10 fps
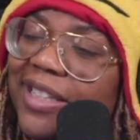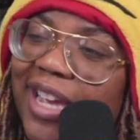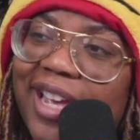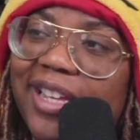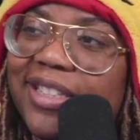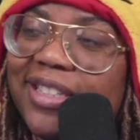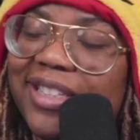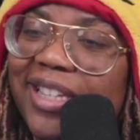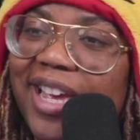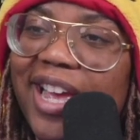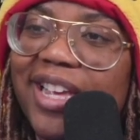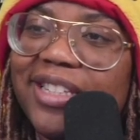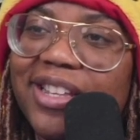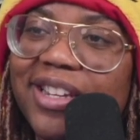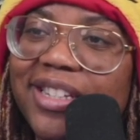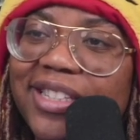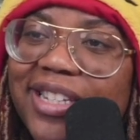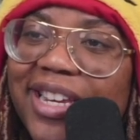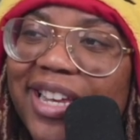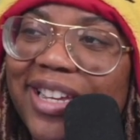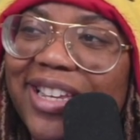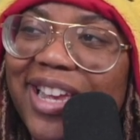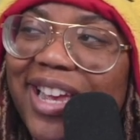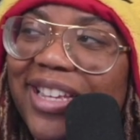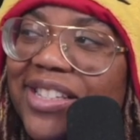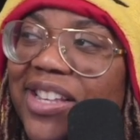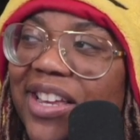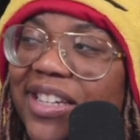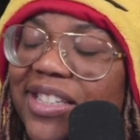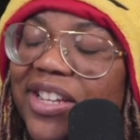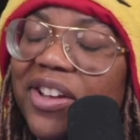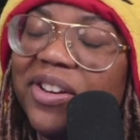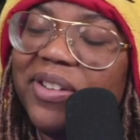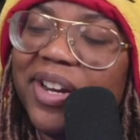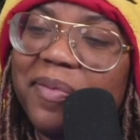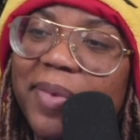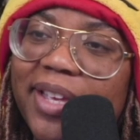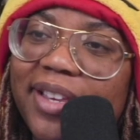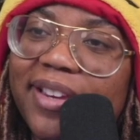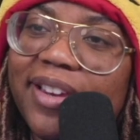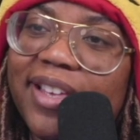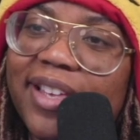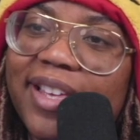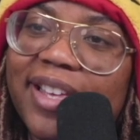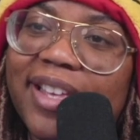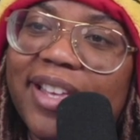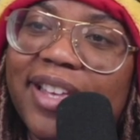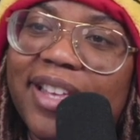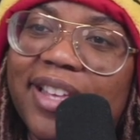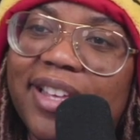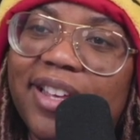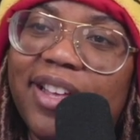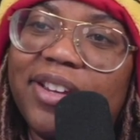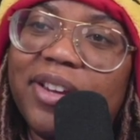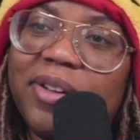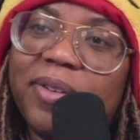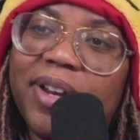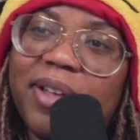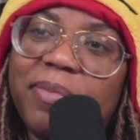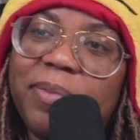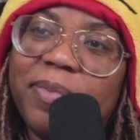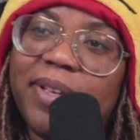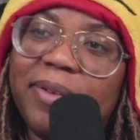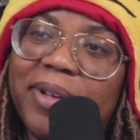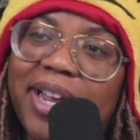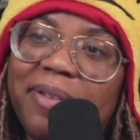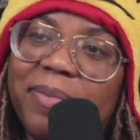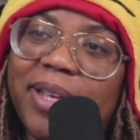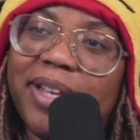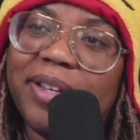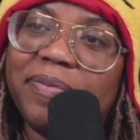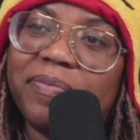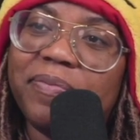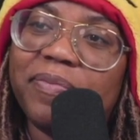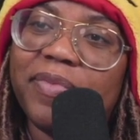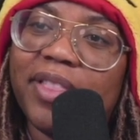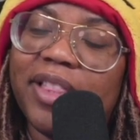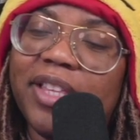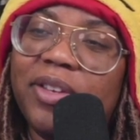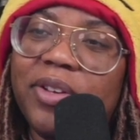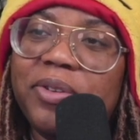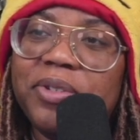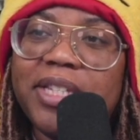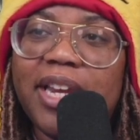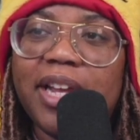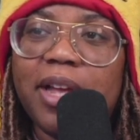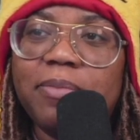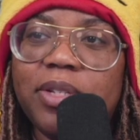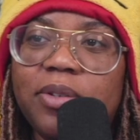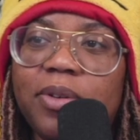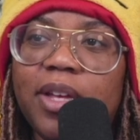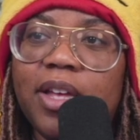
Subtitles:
Yikes. Yikes on a stick. Yikes on a... Y'all know what I mean? Y'all know what I mean. You can do it standing up, too.